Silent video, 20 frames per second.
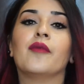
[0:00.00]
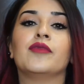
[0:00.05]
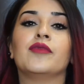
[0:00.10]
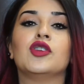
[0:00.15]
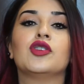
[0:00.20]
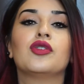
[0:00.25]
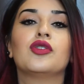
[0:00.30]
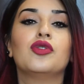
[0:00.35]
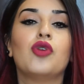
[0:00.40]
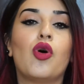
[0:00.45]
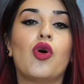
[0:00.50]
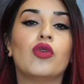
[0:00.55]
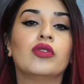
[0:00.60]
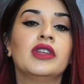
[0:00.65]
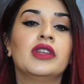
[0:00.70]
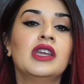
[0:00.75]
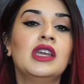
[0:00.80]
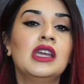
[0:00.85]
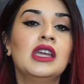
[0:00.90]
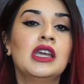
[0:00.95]
you can
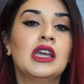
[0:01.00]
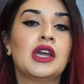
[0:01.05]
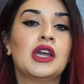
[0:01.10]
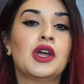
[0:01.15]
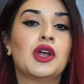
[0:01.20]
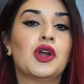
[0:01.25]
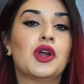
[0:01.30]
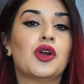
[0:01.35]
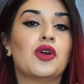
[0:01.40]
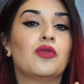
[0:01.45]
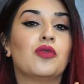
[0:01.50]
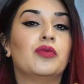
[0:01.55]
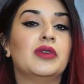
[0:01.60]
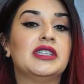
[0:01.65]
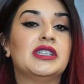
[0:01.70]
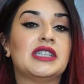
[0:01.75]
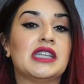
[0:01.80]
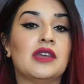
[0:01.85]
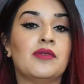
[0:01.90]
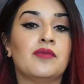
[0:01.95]
only
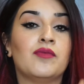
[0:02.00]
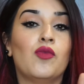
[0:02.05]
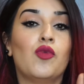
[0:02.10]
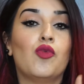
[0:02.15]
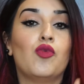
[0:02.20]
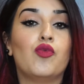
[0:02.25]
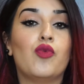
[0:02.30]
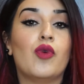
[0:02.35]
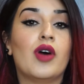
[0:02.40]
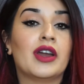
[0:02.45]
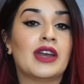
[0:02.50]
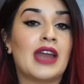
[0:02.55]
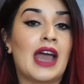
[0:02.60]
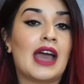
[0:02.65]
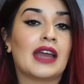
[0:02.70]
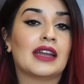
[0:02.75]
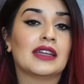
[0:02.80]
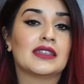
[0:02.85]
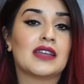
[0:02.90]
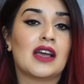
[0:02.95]
redeem 1
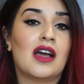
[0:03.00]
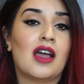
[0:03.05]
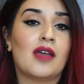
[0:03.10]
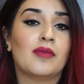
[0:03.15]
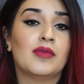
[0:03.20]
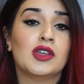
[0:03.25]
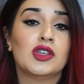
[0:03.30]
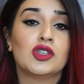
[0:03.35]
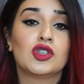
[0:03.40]
at a time.